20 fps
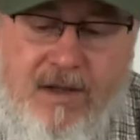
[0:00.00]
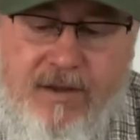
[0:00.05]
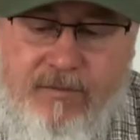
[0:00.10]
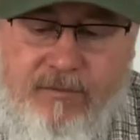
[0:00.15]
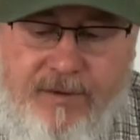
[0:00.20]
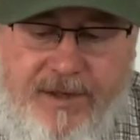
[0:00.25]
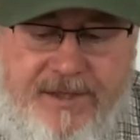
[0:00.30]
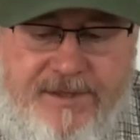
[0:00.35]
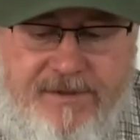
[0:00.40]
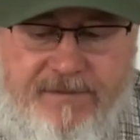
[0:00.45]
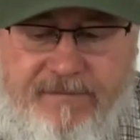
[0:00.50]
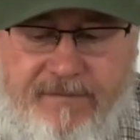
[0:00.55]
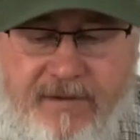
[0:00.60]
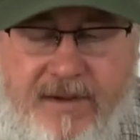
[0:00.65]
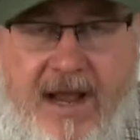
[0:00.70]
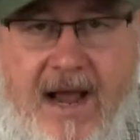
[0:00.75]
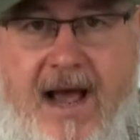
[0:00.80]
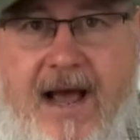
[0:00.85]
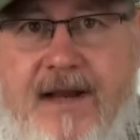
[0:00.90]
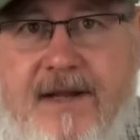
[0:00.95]
The reason for
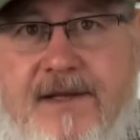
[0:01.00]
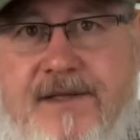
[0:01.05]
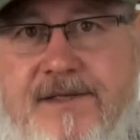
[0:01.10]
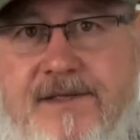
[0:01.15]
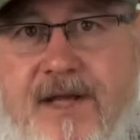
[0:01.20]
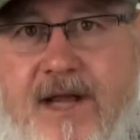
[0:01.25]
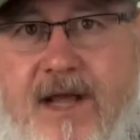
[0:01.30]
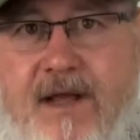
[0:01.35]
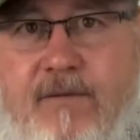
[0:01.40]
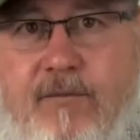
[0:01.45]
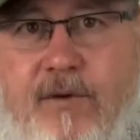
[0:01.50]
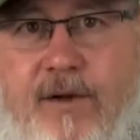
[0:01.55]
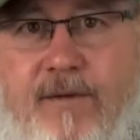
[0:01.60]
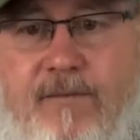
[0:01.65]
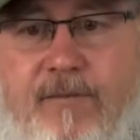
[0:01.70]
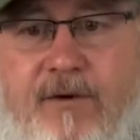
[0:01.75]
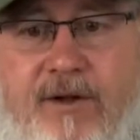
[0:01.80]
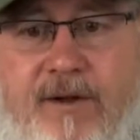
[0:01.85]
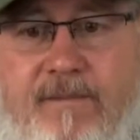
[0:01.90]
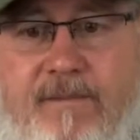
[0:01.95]
that is that we
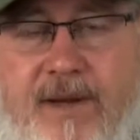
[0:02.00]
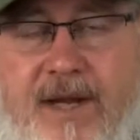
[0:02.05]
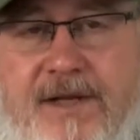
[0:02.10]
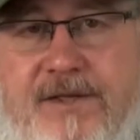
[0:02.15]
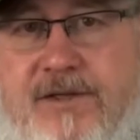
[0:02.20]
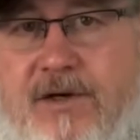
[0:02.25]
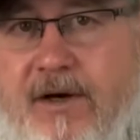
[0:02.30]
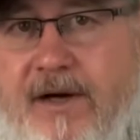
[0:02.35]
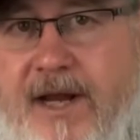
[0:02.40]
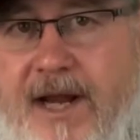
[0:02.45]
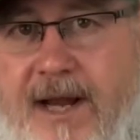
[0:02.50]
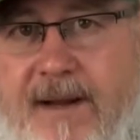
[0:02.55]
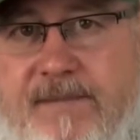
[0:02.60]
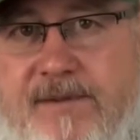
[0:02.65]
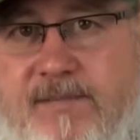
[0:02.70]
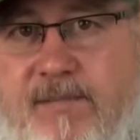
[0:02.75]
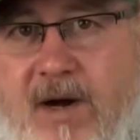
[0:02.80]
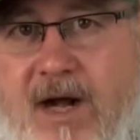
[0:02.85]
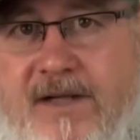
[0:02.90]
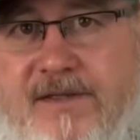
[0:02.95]
really based our camp
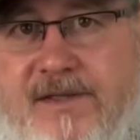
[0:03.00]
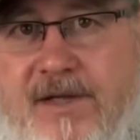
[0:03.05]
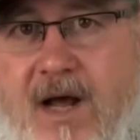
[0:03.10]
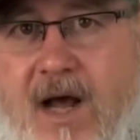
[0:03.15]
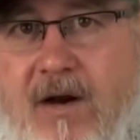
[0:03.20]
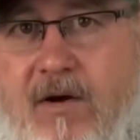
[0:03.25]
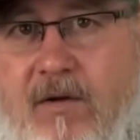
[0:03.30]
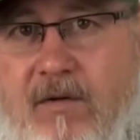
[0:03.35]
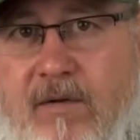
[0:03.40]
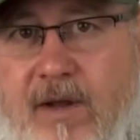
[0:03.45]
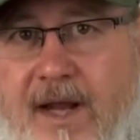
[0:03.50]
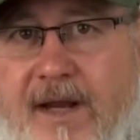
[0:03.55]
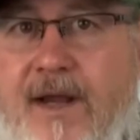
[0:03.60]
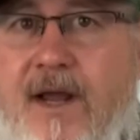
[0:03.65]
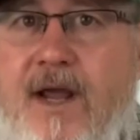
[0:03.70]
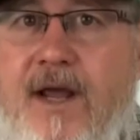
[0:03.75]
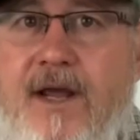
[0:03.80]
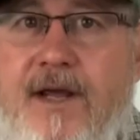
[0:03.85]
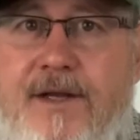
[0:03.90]
spots not on like